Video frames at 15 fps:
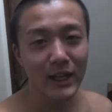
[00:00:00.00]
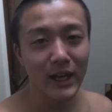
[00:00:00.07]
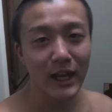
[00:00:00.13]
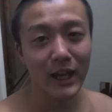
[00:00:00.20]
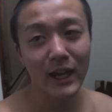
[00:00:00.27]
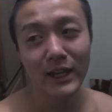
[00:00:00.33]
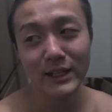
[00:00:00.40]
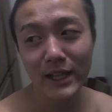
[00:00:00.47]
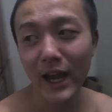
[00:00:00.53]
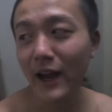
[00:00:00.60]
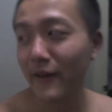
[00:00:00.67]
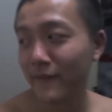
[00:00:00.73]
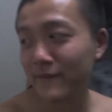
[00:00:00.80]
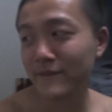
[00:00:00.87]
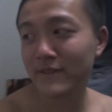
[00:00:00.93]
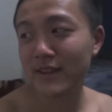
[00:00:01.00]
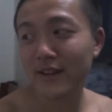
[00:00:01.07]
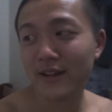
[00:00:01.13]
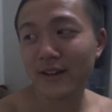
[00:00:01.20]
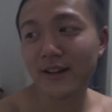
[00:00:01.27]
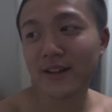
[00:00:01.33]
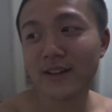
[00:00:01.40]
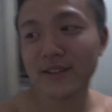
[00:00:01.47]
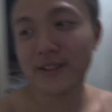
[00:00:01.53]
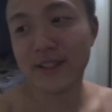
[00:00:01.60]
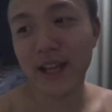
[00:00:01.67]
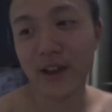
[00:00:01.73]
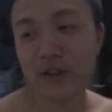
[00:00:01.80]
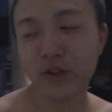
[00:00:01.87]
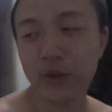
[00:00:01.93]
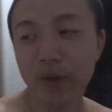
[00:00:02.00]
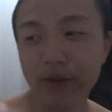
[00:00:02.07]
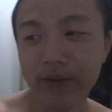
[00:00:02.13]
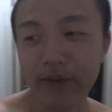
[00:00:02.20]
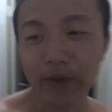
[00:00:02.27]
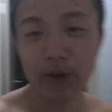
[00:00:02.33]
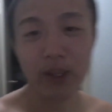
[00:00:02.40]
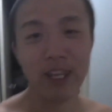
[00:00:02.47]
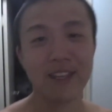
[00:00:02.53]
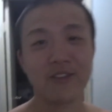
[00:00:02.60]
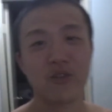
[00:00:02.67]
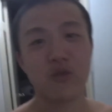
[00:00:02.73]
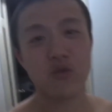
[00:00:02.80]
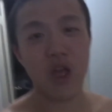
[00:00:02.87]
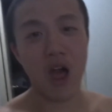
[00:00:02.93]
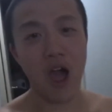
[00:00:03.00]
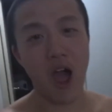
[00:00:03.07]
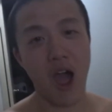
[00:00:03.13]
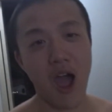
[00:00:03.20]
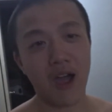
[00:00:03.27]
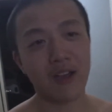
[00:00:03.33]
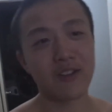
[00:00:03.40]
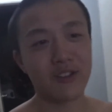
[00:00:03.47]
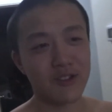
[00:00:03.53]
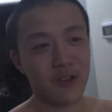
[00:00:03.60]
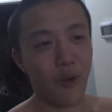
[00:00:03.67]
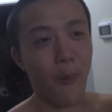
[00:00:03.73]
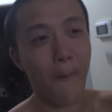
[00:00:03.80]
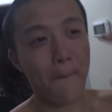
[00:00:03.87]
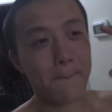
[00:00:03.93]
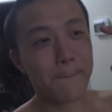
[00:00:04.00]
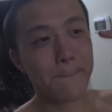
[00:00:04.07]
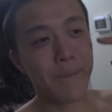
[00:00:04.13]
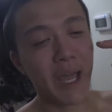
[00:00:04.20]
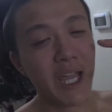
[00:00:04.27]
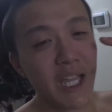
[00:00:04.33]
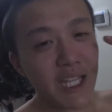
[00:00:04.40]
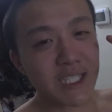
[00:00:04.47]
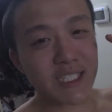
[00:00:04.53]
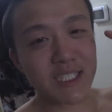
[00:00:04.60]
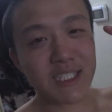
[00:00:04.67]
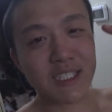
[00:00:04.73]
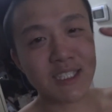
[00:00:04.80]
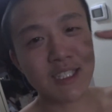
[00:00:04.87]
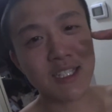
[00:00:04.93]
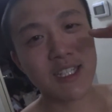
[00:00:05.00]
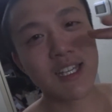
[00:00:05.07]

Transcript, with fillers: And yeah, that'll do it for this vlog. So Peace.